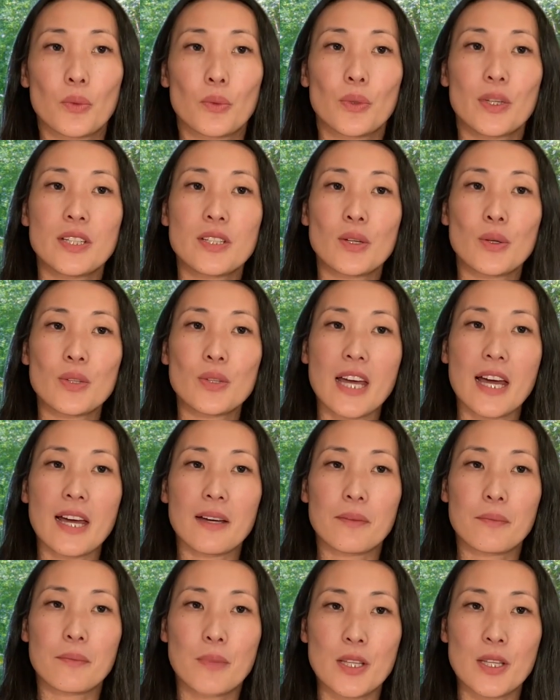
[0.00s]
We know
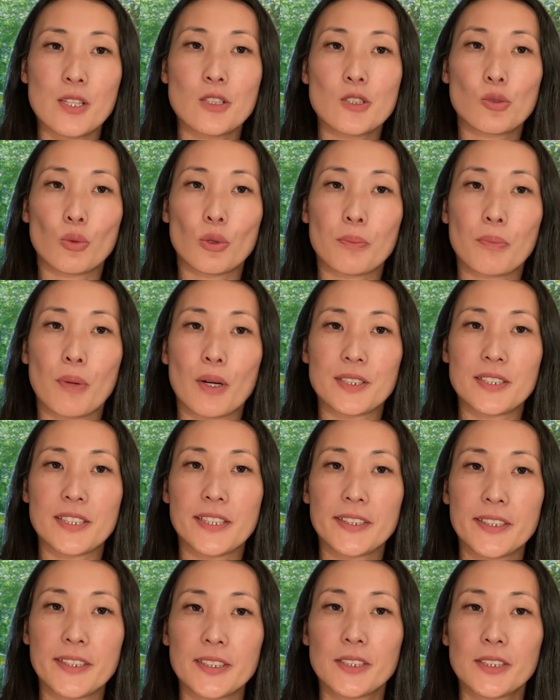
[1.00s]
that mothers were
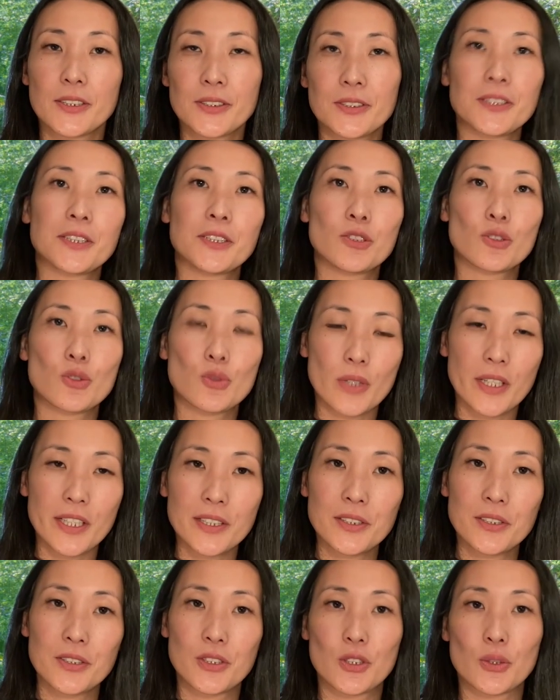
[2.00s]
particularly
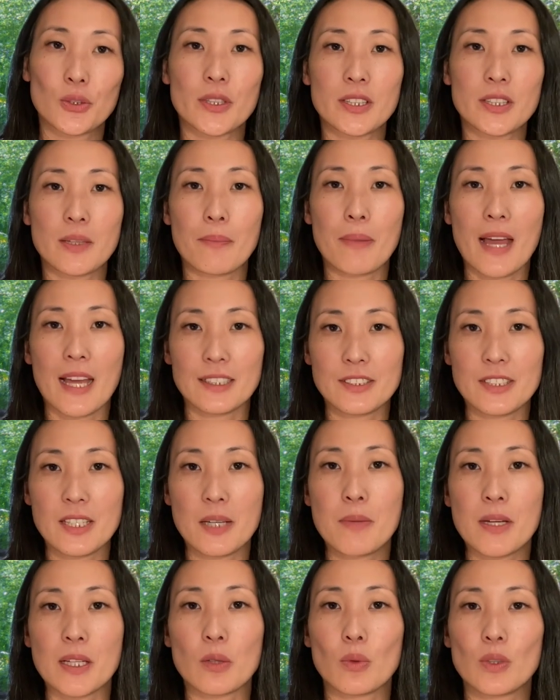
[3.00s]
strained during the
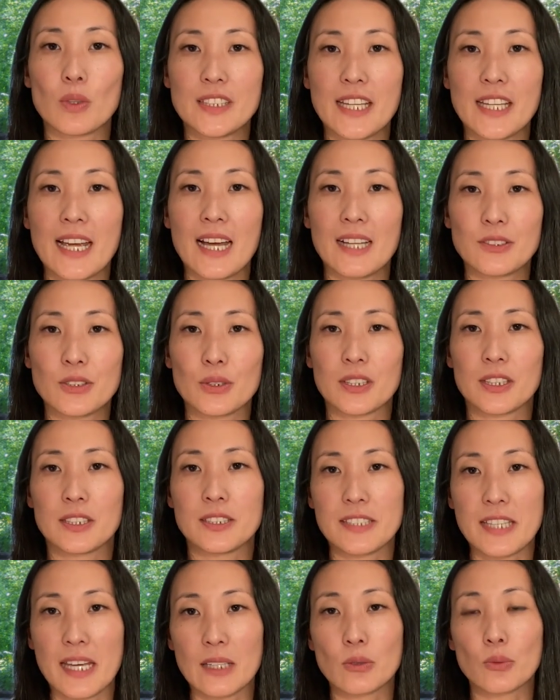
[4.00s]
pandemic when they had to
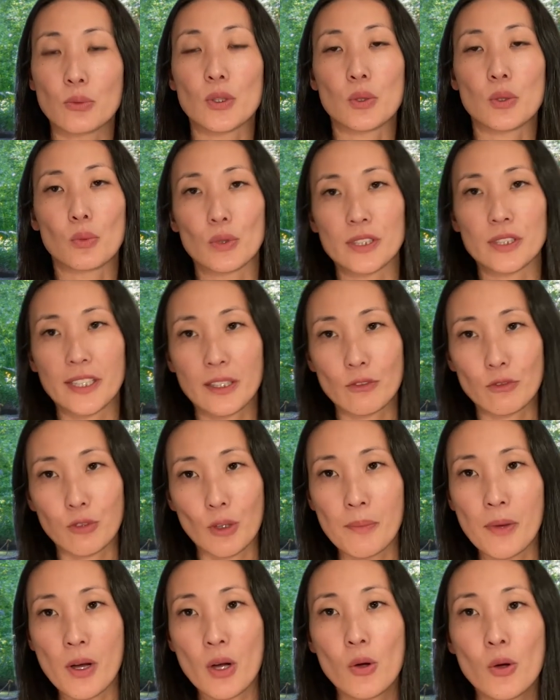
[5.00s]
contend with working
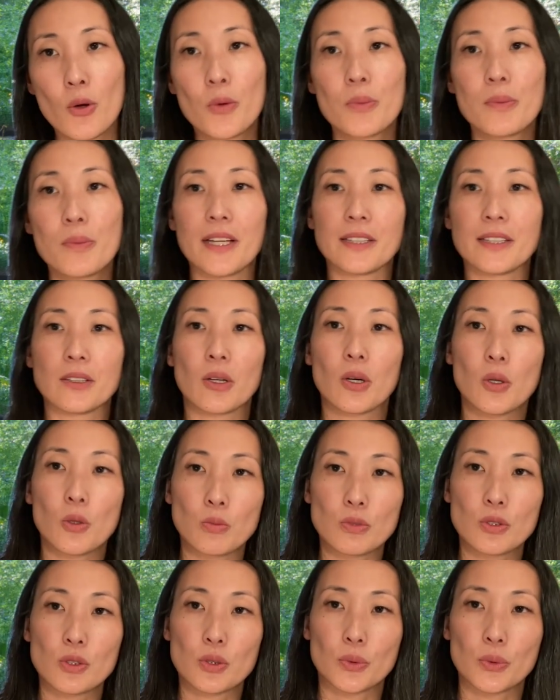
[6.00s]
from home and
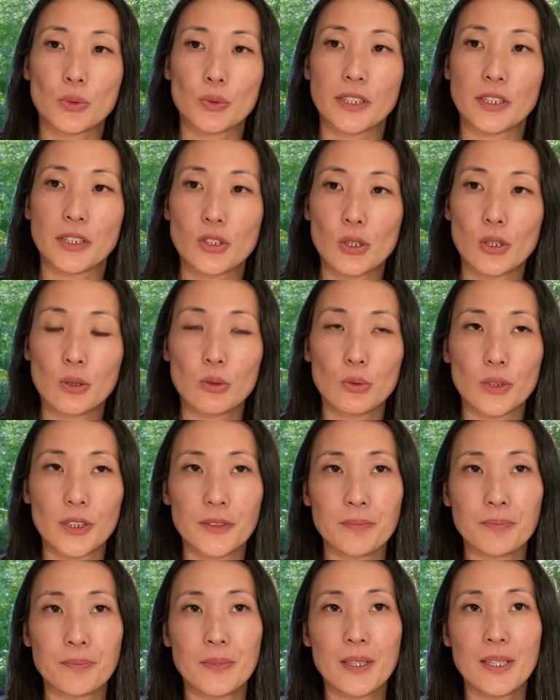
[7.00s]
homeschooling
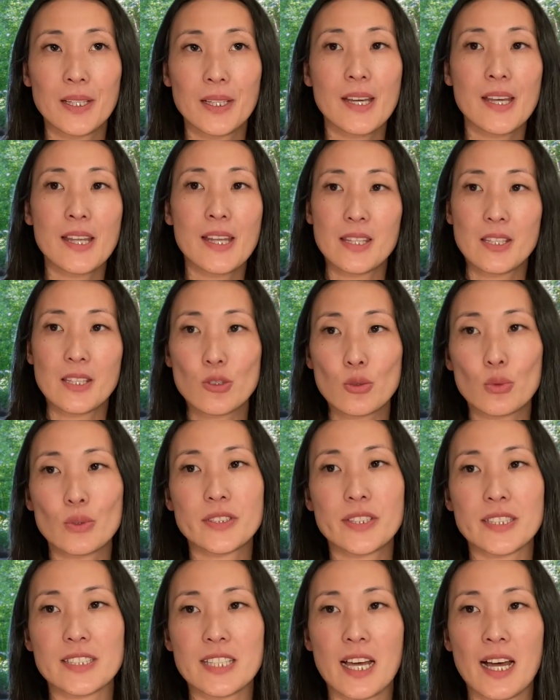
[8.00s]
children. This
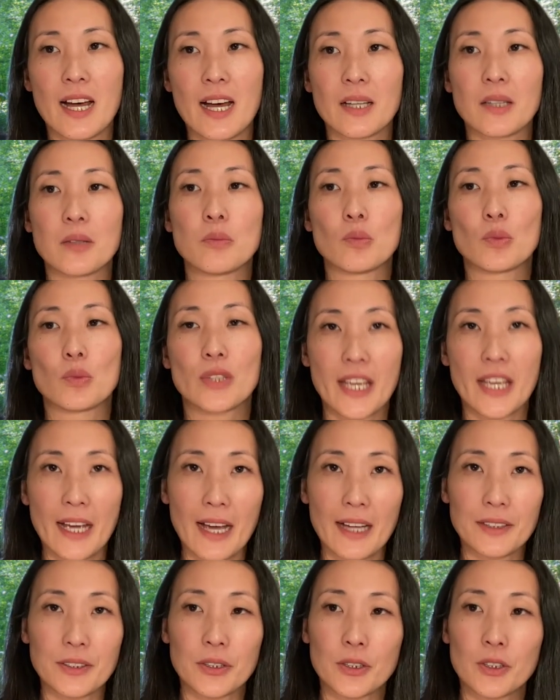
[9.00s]
was a time we
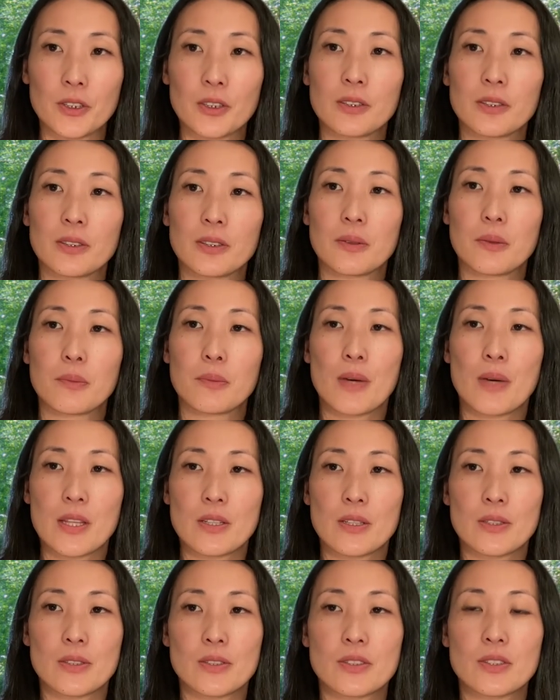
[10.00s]
had heard
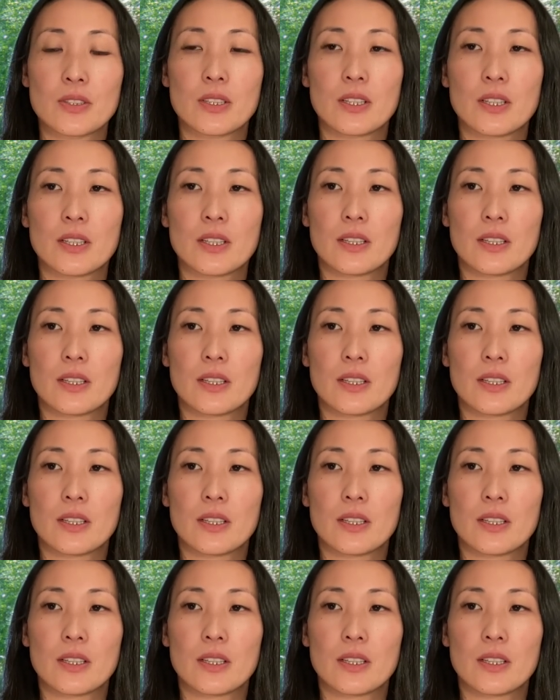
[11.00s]
mothers